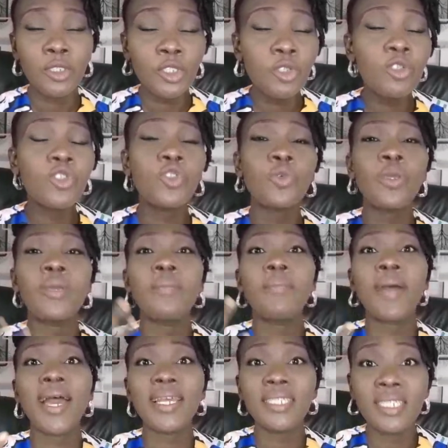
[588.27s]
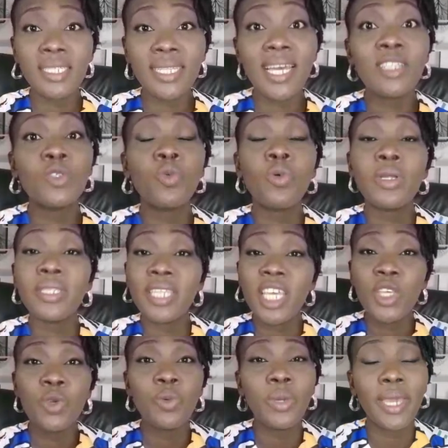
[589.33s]
Choose to imagine that one
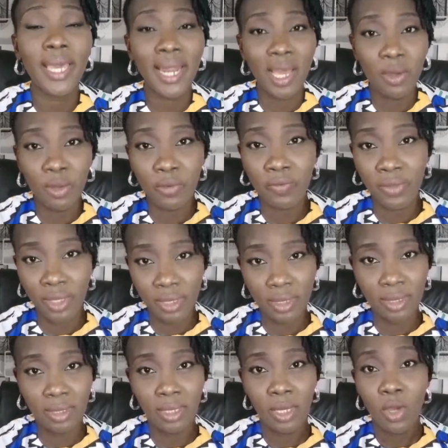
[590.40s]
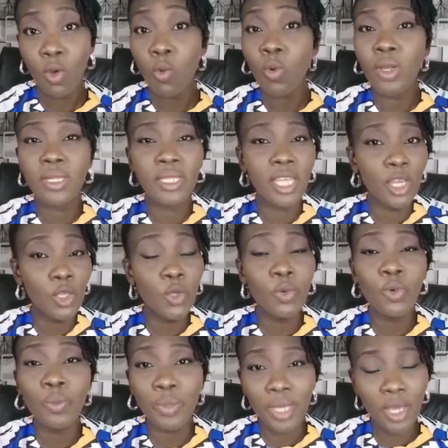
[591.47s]
day you'll get out of this. One day
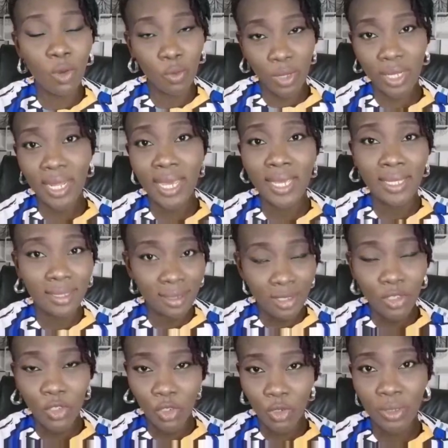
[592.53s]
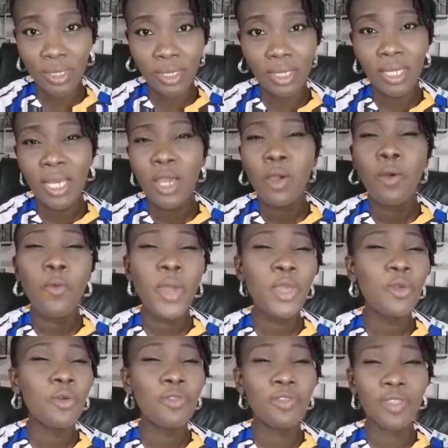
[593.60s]
you'll be a winner in this journey.
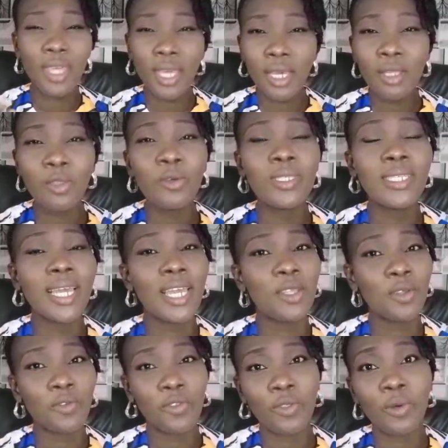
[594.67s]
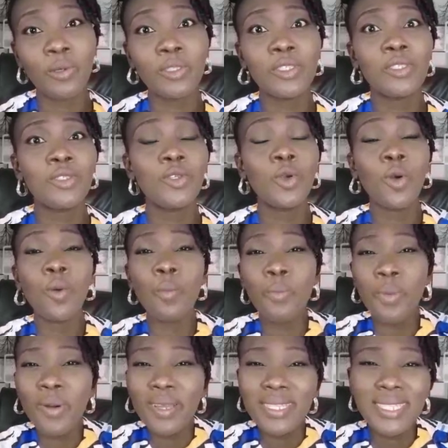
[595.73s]
When you think those kind of thoughts, your
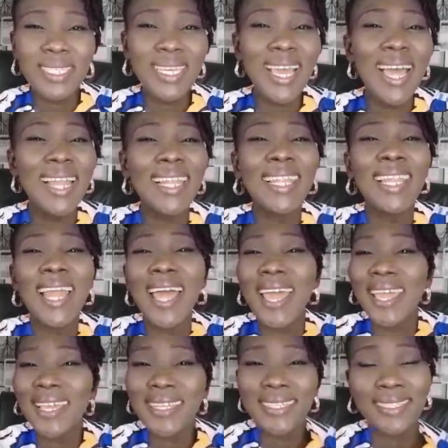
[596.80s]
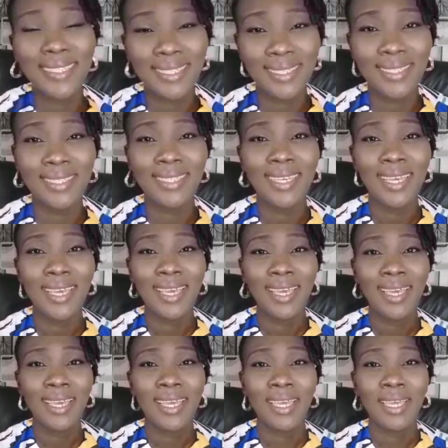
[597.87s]
body aligns
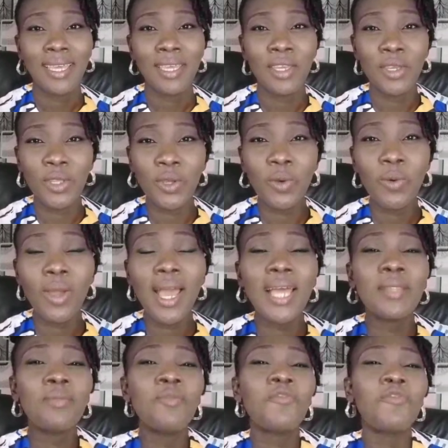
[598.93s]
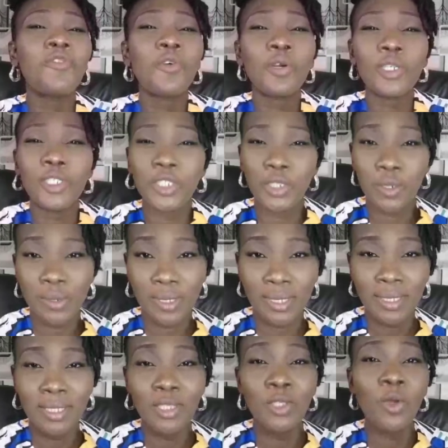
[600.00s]
you know, and
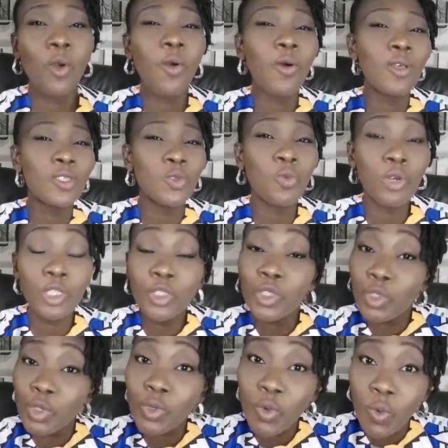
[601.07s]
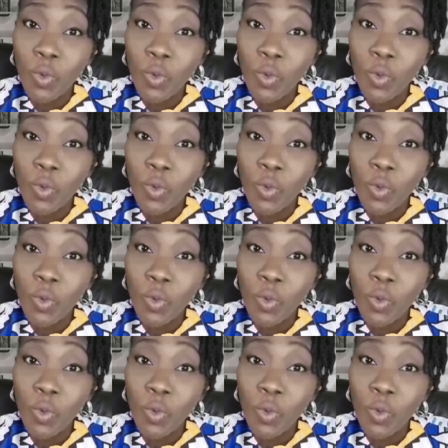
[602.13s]
functions, does what you